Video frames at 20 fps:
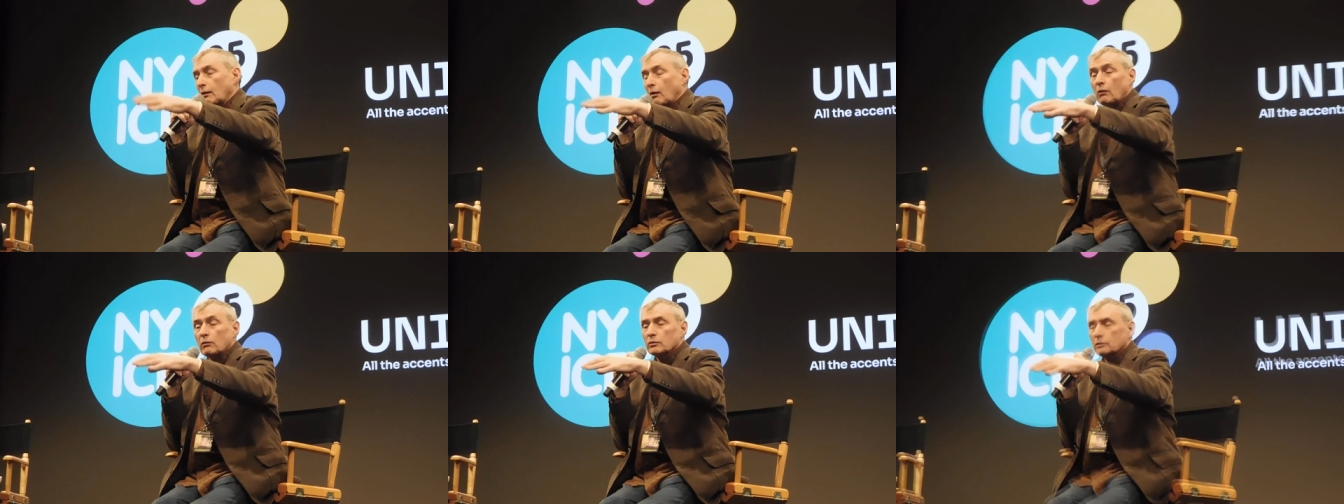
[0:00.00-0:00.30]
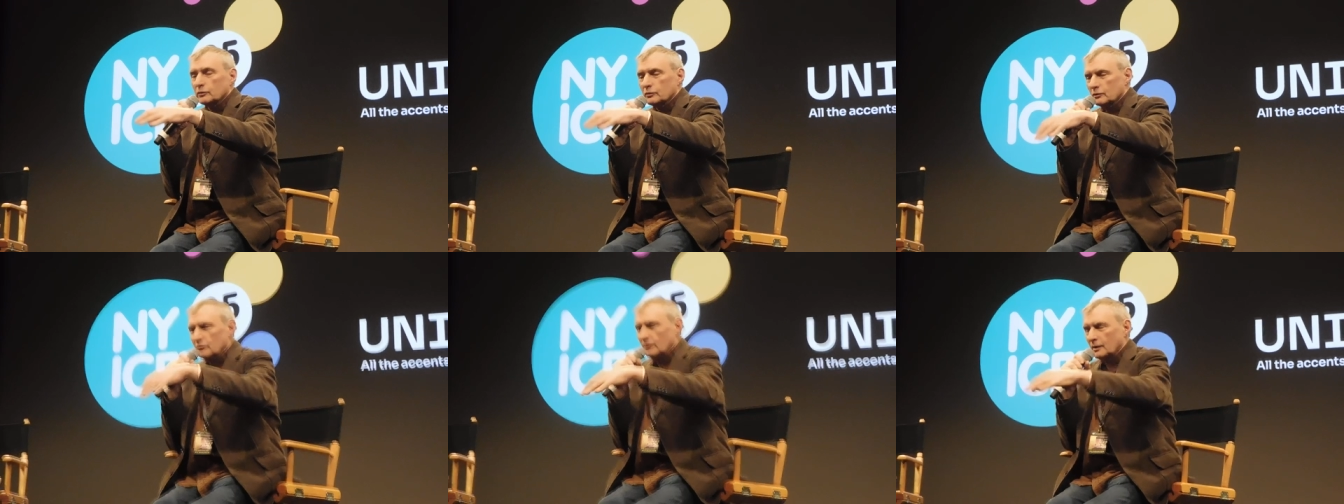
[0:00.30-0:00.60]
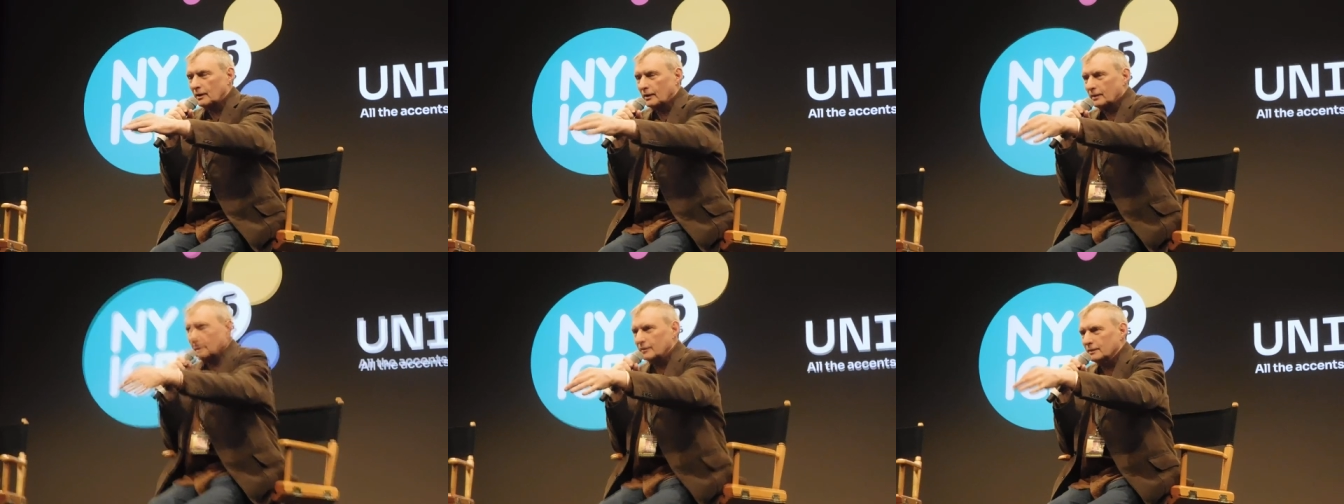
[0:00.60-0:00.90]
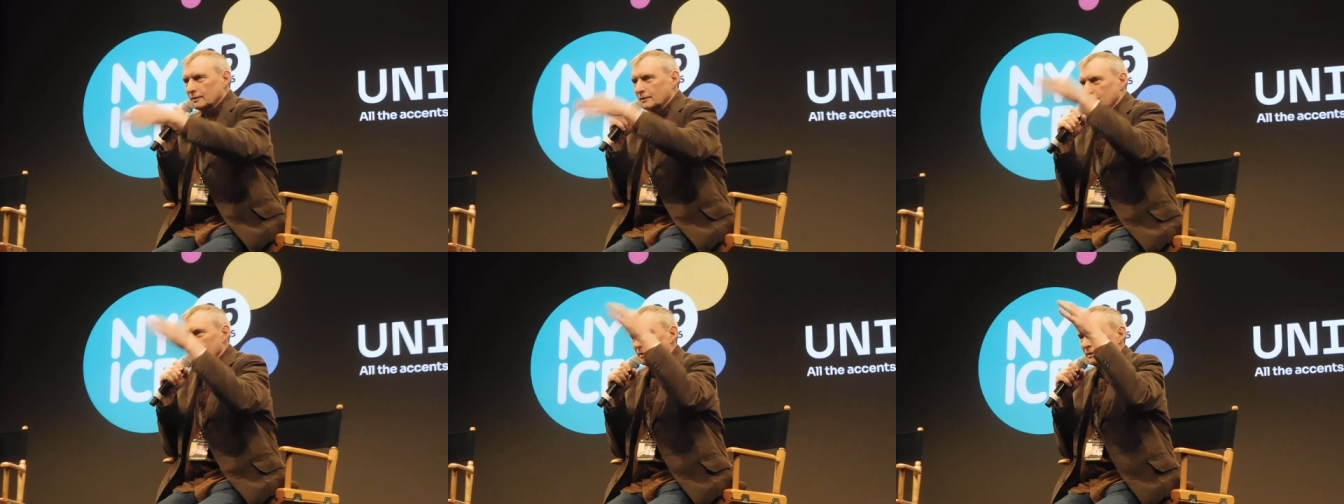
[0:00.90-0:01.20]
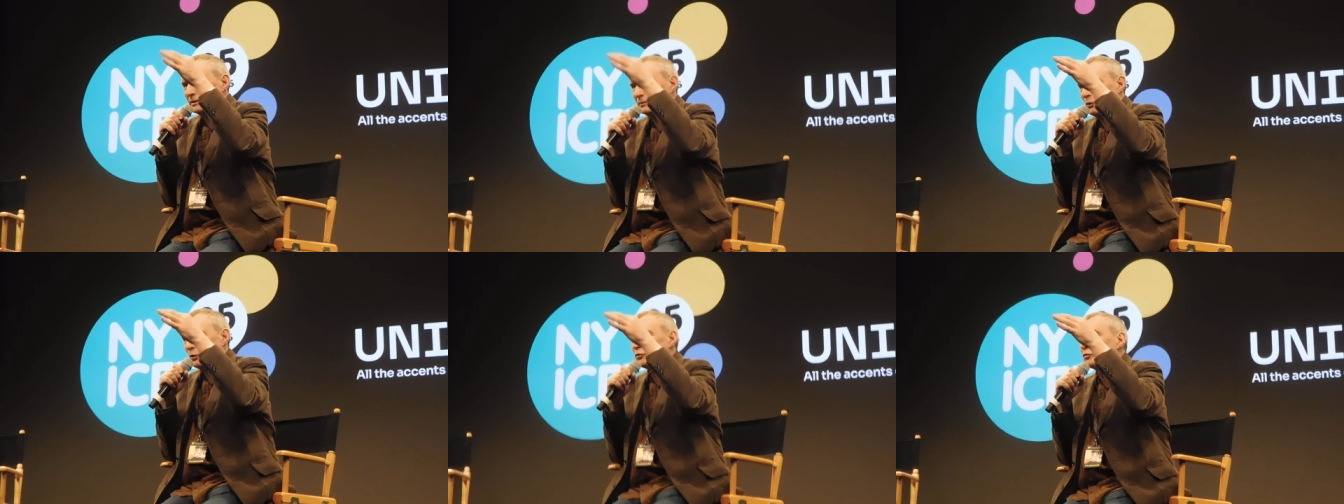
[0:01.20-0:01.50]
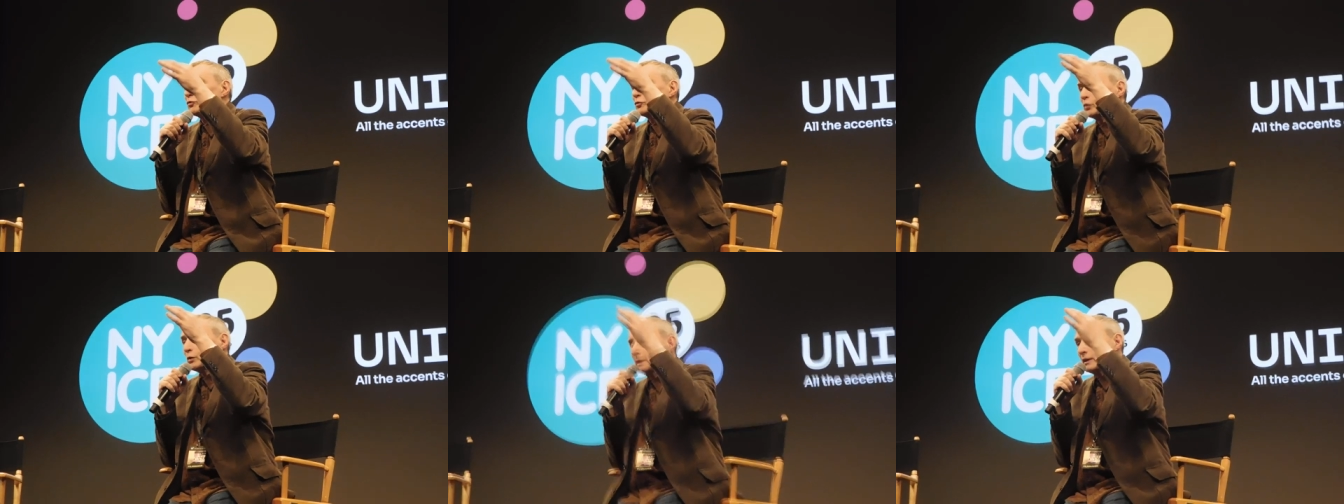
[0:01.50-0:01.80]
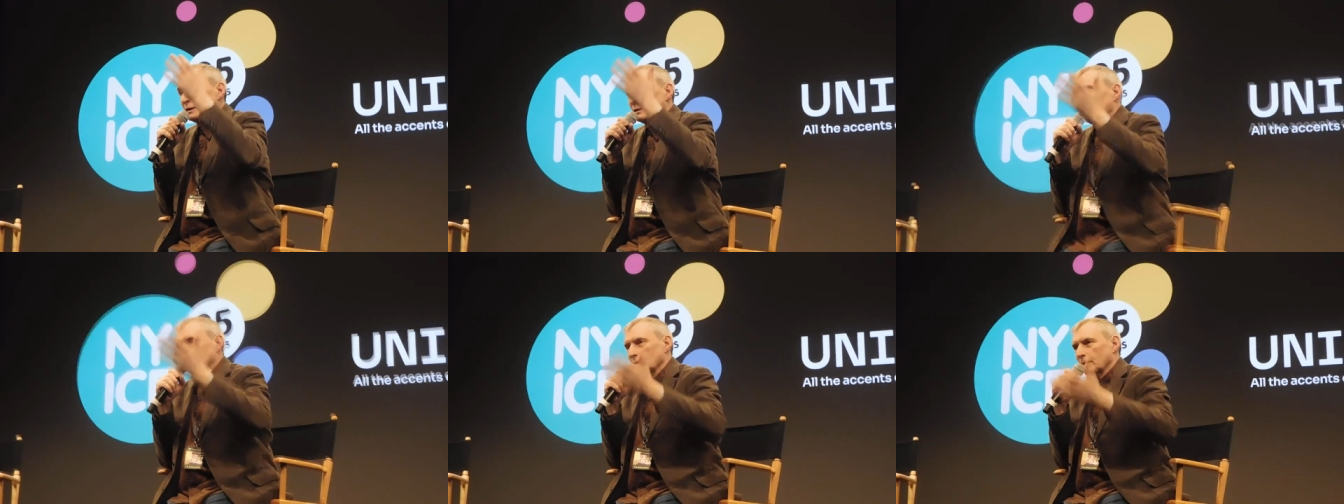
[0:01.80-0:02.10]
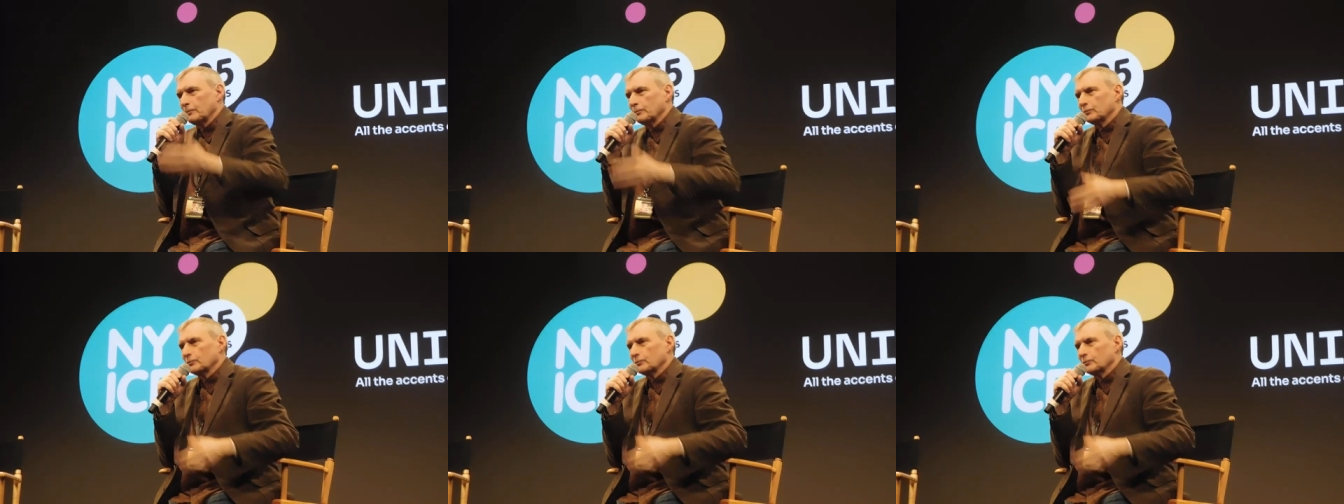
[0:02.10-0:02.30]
oh uh, he wants to eat